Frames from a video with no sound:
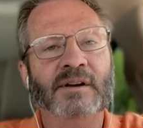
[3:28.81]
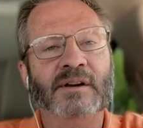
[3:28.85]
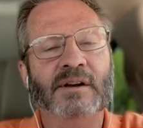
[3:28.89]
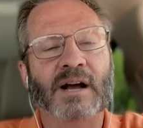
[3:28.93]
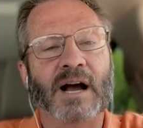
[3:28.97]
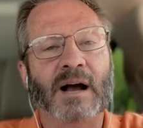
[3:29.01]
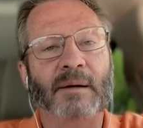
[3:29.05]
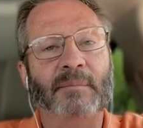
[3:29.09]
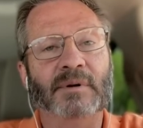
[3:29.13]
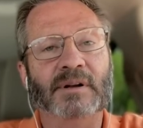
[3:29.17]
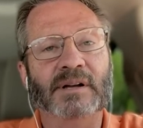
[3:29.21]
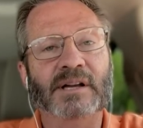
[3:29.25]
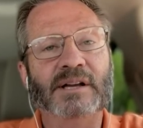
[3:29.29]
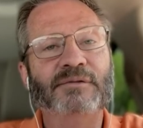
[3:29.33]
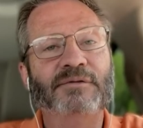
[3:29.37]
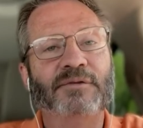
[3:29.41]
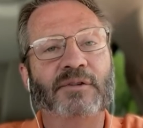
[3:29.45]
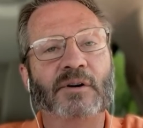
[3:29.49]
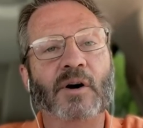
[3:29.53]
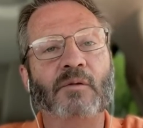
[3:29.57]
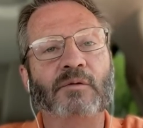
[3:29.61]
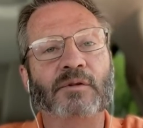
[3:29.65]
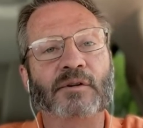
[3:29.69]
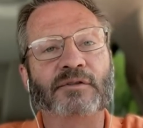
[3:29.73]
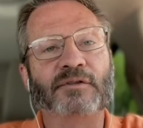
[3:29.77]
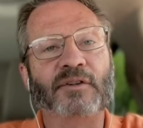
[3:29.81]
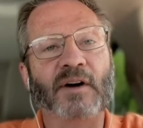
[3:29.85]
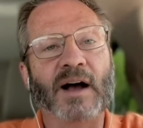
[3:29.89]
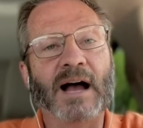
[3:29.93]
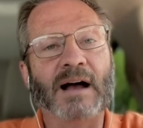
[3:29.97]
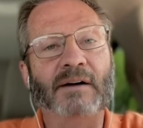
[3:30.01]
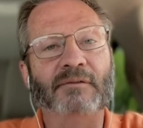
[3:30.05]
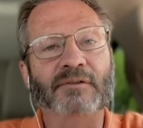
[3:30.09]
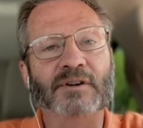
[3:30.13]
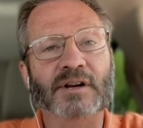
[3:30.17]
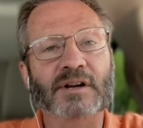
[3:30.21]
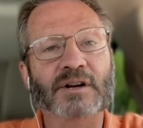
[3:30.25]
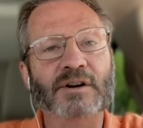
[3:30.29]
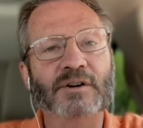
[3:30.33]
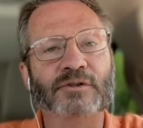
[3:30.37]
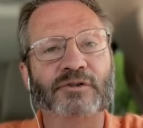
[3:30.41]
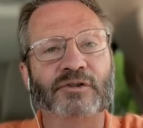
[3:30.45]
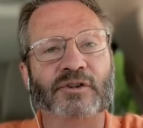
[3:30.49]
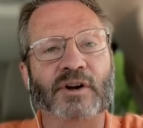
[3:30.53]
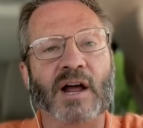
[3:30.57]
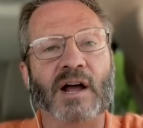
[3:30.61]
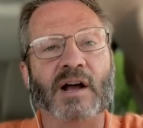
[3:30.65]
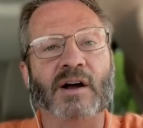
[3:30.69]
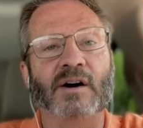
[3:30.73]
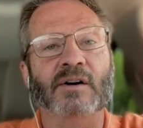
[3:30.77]
I believe, for over five years
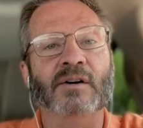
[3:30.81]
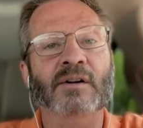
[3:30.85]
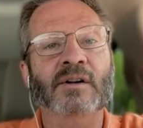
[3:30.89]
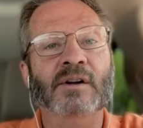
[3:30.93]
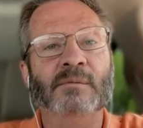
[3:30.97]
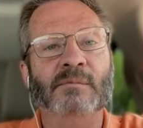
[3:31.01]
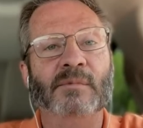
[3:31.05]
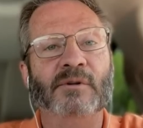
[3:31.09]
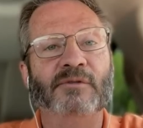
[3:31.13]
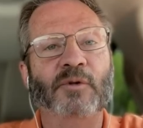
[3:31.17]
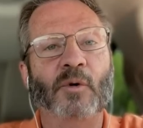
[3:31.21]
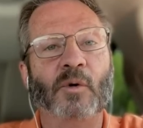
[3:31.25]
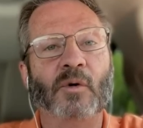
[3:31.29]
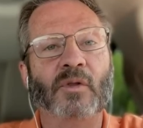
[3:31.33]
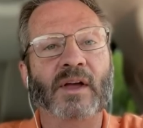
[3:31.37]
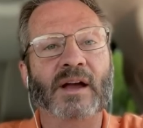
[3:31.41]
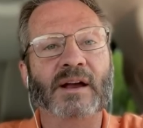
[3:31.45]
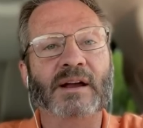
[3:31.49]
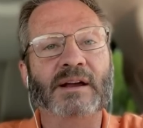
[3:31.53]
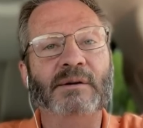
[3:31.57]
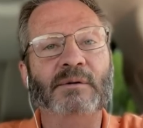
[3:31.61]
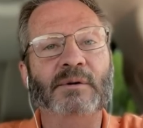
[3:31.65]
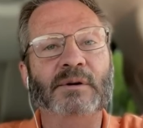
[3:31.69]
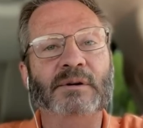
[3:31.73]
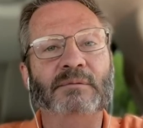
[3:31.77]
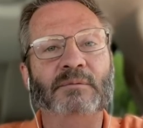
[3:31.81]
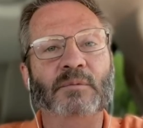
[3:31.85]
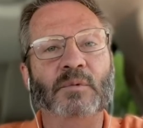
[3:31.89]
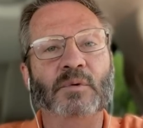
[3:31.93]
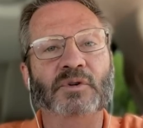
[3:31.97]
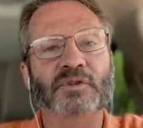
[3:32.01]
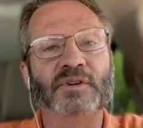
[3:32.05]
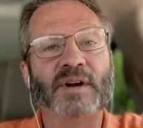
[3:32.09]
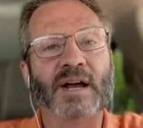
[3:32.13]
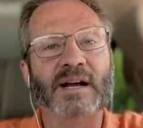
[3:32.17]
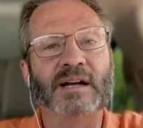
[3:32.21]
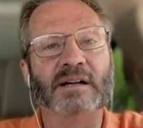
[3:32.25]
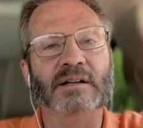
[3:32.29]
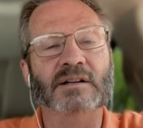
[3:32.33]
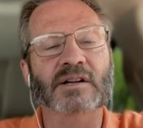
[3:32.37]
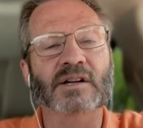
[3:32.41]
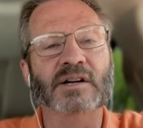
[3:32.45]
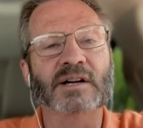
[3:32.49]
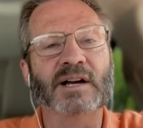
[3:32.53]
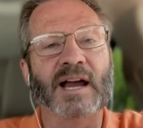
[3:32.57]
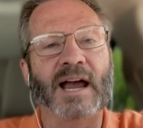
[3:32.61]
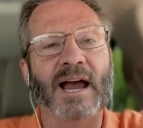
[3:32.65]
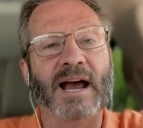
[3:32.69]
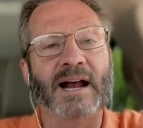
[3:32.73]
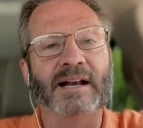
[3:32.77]
now before they even will take a
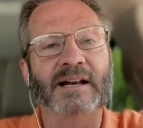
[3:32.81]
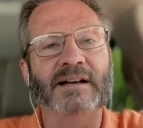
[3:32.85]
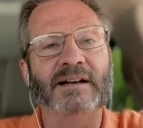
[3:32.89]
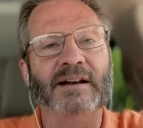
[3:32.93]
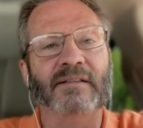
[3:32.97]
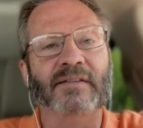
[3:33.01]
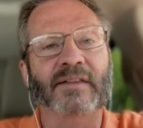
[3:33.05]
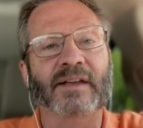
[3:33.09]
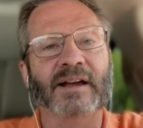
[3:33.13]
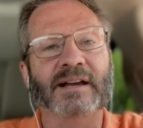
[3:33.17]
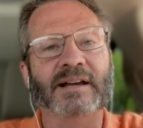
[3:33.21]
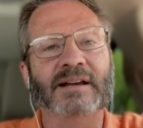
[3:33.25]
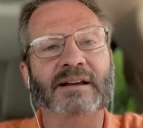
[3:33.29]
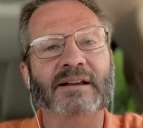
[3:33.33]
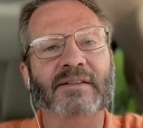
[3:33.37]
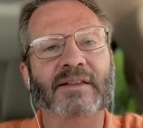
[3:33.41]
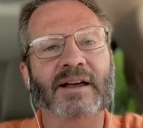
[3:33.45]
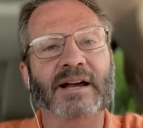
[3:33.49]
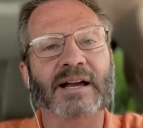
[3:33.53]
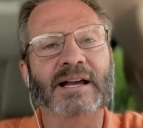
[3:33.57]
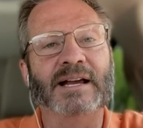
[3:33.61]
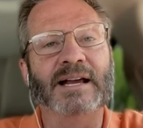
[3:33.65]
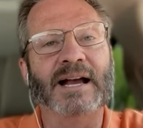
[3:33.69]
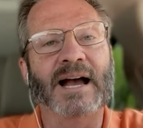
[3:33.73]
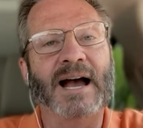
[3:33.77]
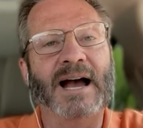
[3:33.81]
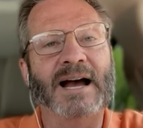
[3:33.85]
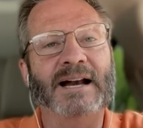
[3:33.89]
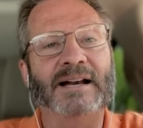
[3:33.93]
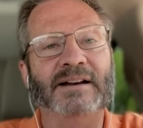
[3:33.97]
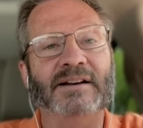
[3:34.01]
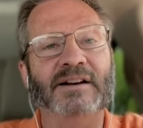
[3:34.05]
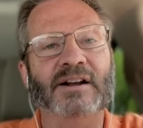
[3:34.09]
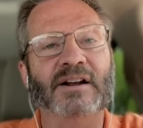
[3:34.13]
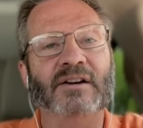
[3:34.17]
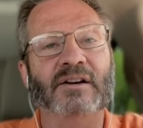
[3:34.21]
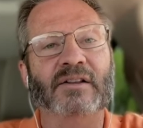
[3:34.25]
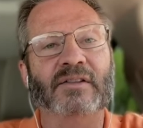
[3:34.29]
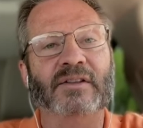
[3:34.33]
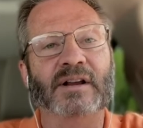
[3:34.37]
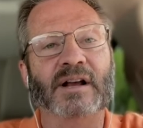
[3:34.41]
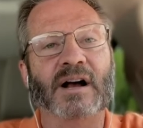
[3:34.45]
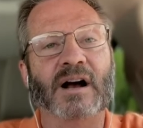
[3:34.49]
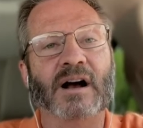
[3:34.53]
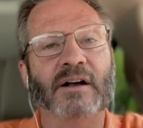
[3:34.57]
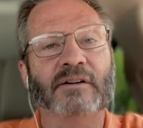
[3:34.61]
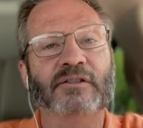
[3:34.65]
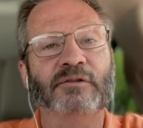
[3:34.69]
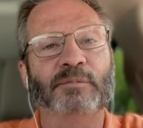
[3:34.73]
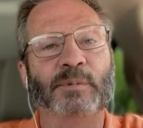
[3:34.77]
look at it. And they, they hide it under the
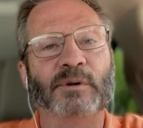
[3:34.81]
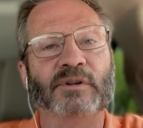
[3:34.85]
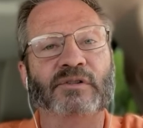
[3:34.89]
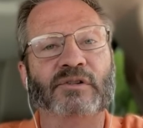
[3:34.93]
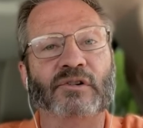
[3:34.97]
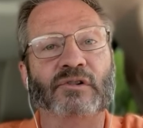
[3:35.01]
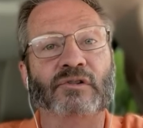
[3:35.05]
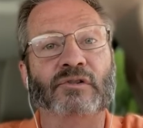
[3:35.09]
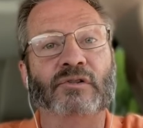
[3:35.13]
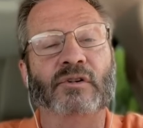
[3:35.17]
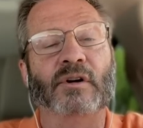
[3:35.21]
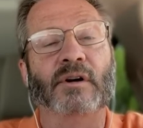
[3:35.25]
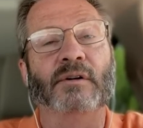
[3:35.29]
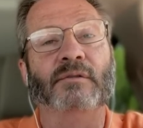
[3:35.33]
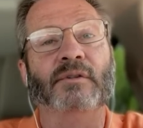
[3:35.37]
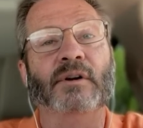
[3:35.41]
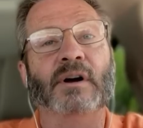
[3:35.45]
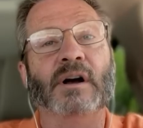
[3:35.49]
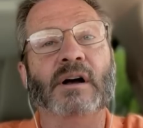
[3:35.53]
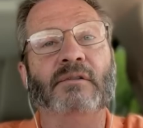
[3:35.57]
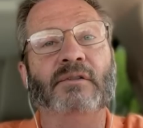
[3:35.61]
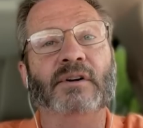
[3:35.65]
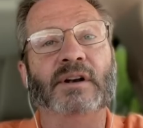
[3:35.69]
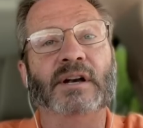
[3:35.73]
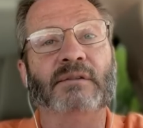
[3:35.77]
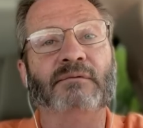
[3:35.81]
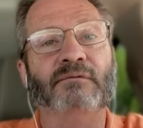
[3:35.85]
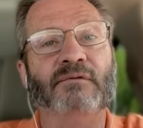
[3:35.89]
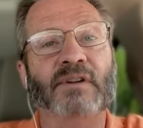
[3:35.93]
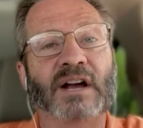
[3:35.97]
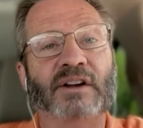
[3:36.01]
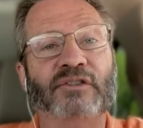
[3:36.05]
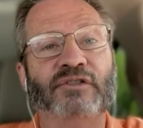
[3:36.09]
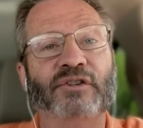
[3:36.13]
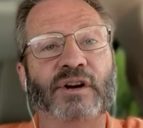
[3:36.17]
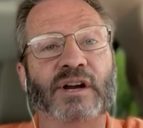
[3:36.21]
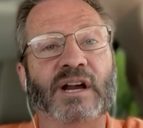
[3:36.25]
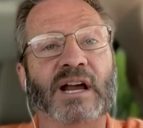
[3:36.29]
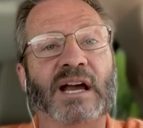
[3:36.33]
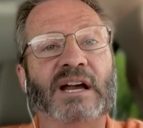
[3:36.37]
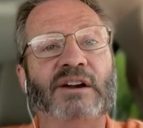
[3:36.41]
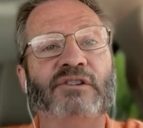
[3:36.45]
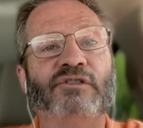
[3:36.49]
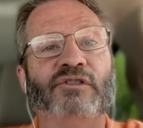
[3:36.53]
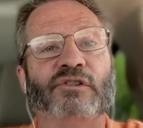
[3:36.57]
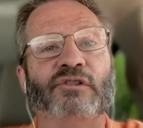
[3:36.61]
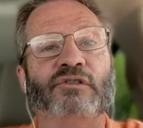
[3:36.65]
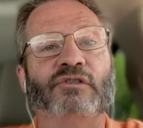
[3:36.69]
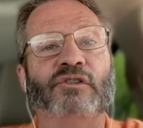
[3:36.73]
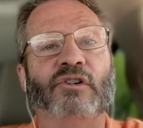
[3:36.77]
auspices of, of an
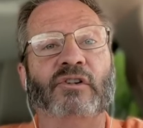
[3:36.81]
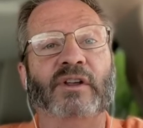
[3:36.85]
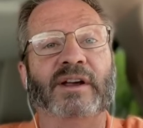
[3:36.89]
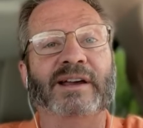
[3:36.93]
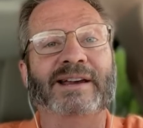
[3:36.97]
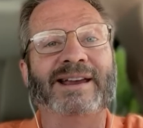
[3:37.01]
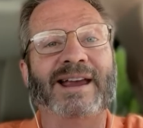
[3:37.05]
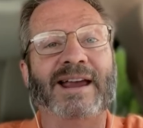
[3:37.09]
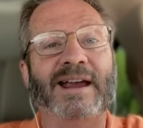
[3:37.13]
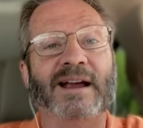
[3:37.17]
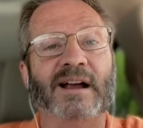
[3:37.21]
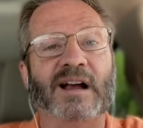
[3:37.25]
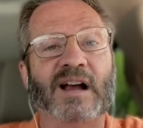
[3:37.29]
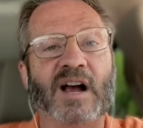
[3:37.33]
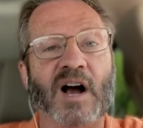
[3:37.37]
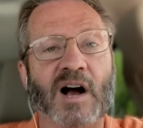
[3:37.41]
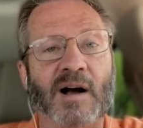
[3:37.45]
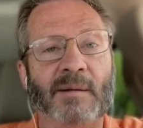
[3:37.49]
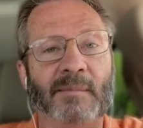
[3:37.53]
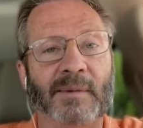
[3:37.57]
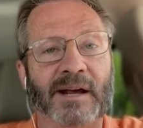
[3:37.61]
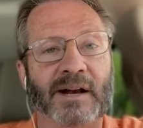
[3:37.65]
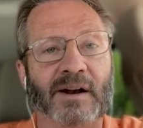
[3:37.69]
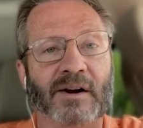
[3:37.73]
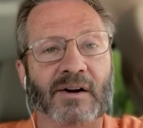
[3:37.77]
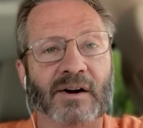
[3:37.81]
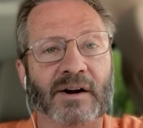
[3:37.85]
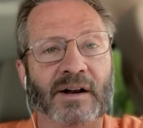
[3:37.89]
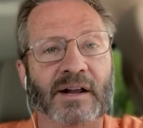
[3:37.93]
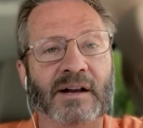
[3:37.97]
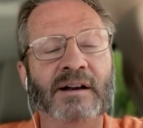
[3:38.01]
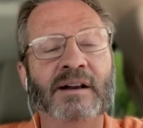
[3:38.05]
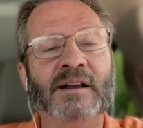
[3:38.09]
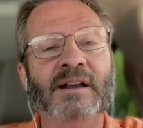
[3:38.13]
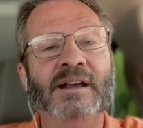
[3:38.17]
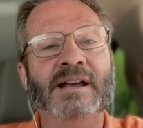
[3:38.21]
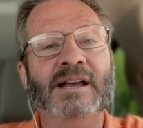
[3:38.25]
investigation so they can't comment on it.